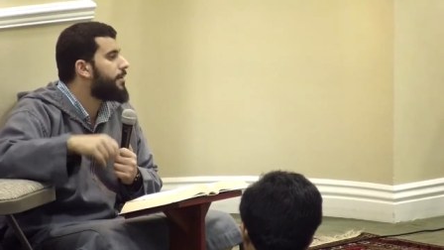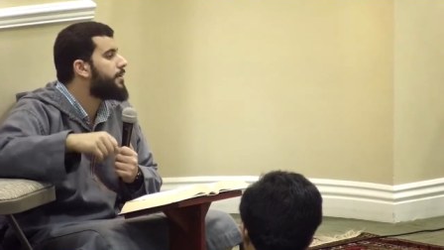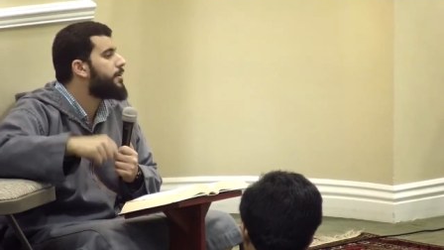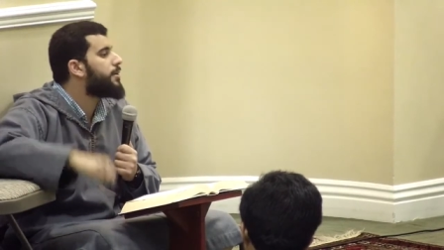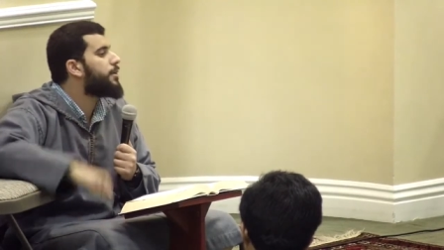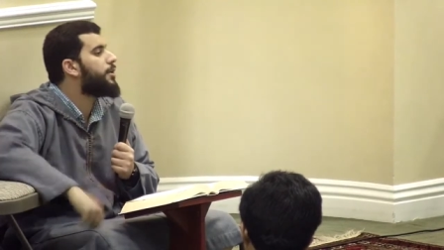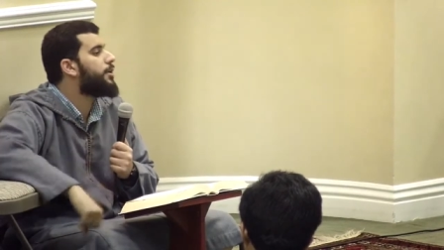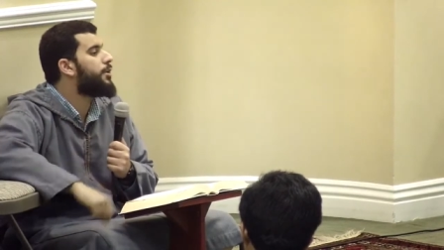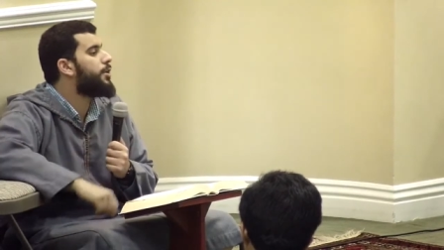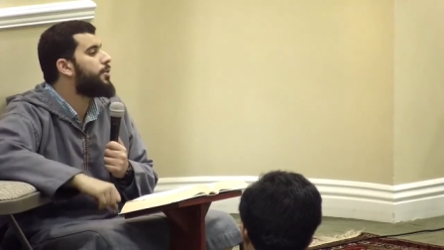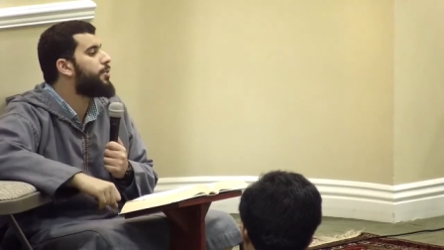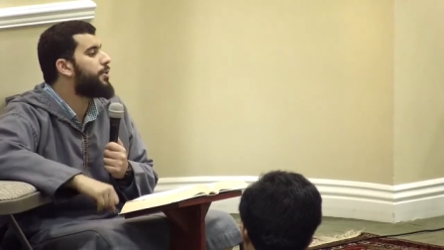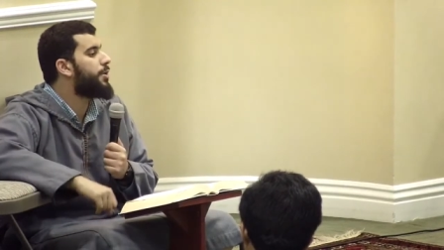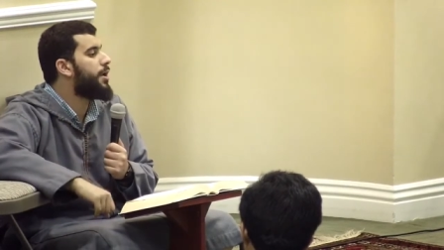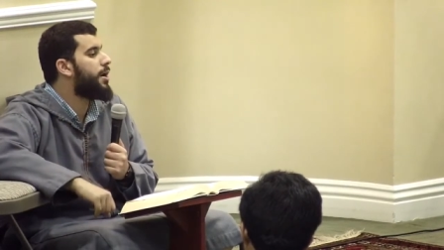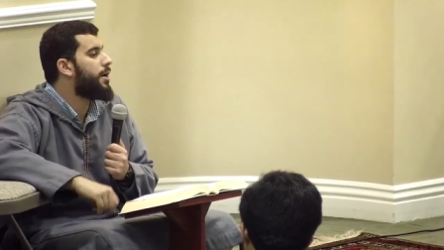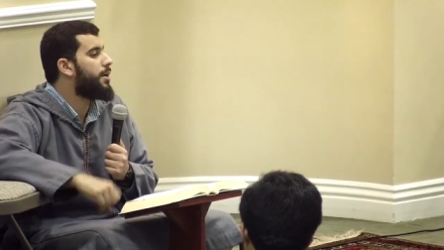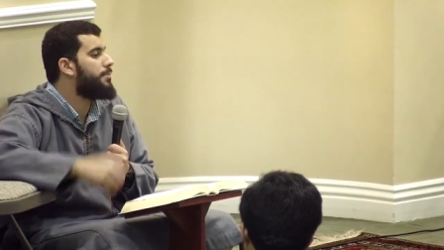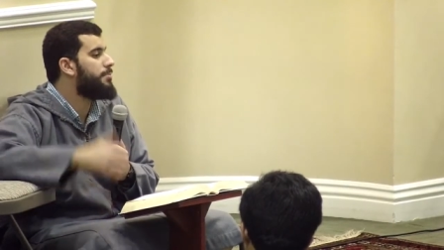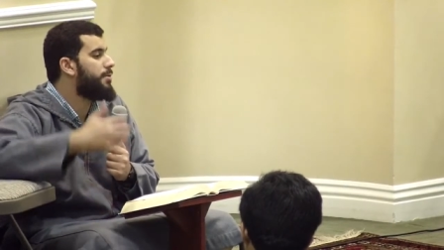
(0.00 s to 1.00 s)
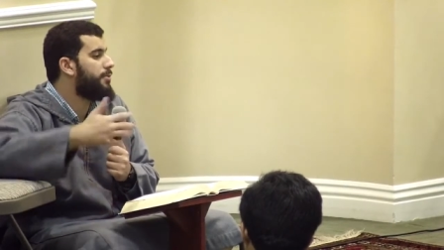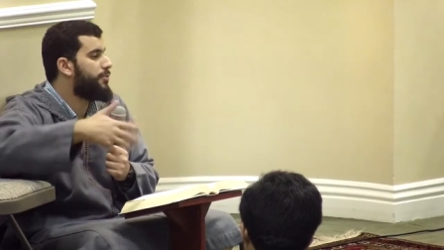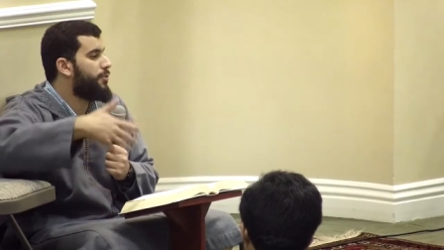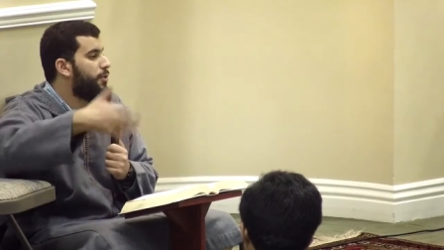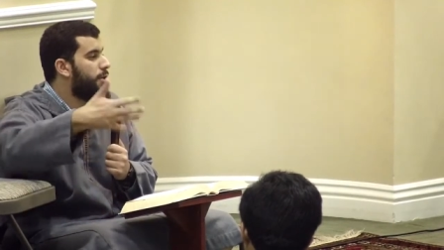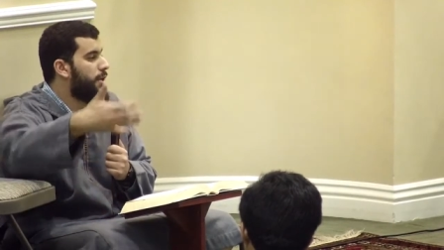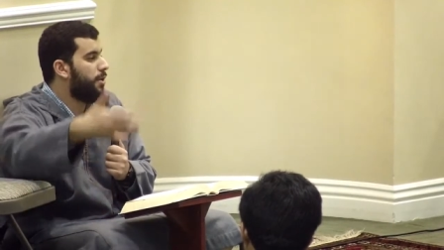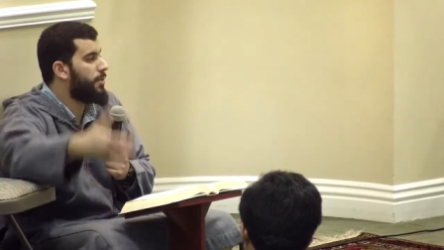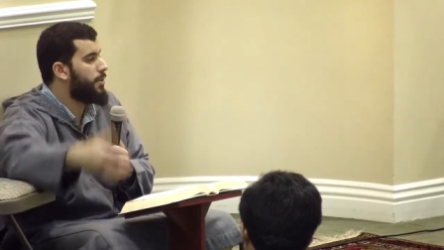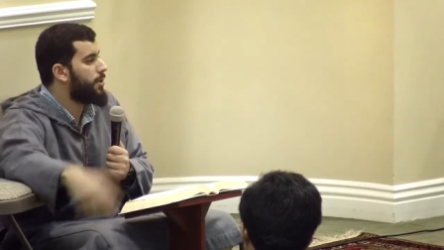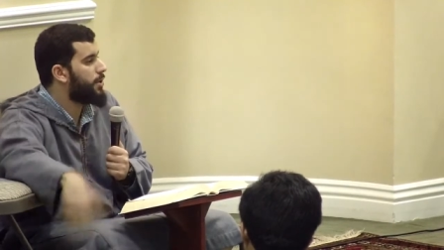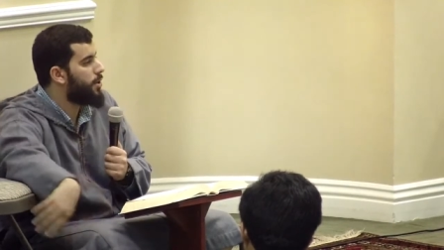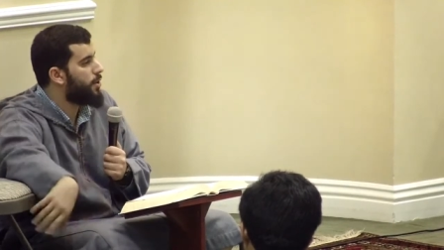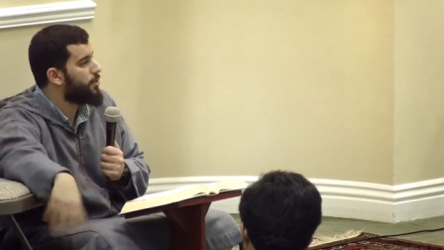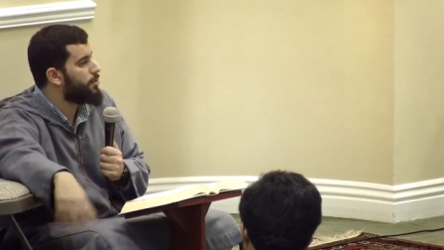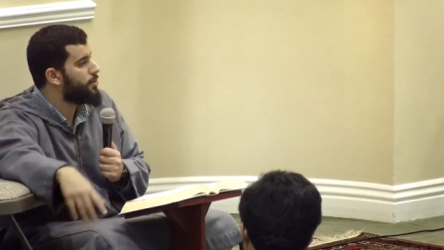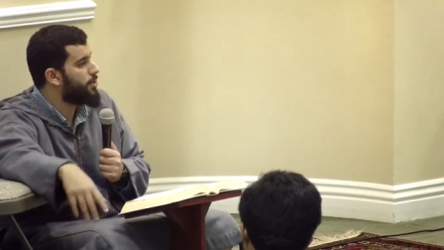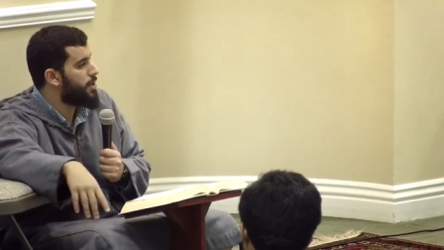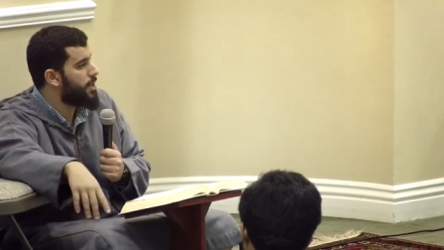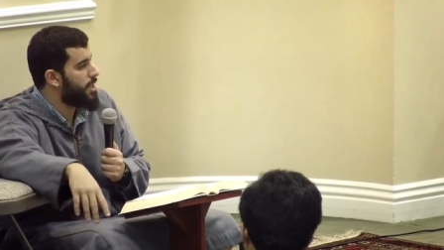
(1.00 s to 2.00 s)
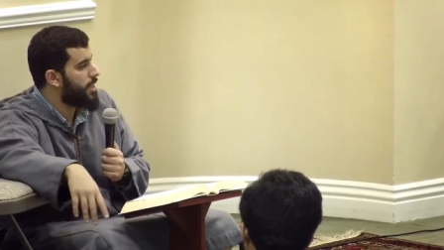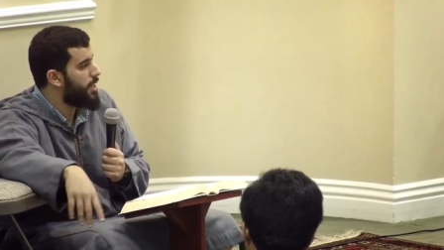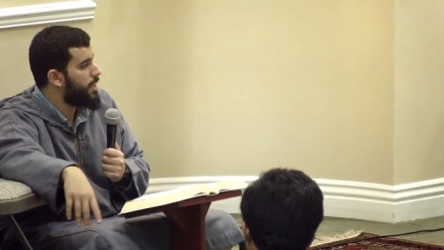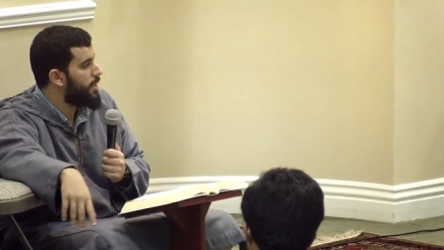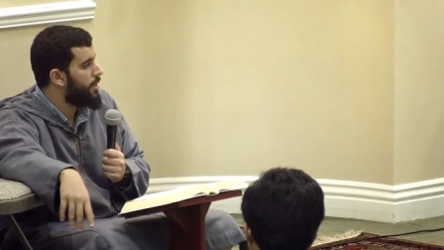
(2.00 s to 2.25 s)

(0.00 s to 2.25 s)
cologne on before he would go to the